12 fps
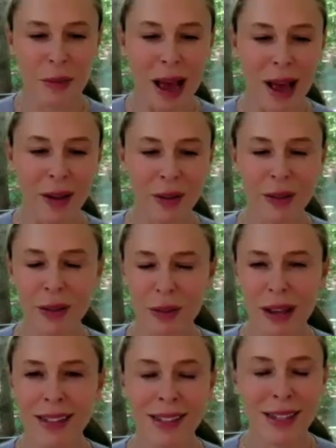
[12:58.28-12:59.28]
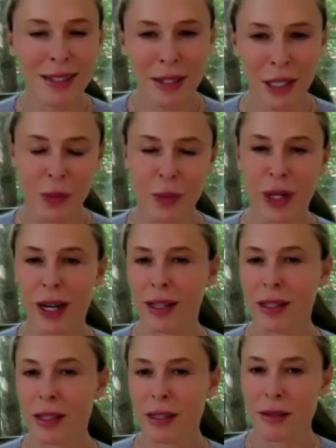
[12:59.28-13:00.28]
how has this
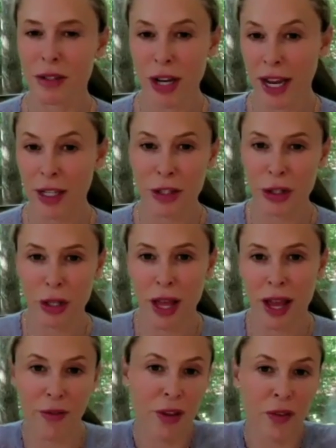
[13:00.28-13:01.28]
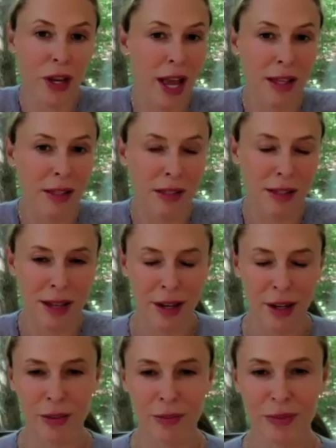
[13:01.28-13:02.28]
experience changed your life, if it has at
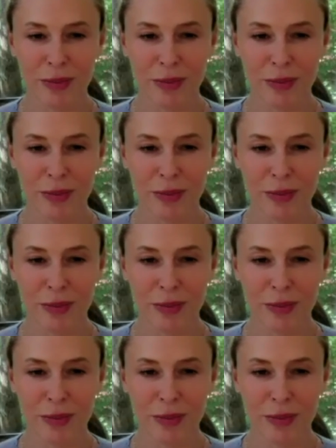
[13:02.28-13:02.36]
all?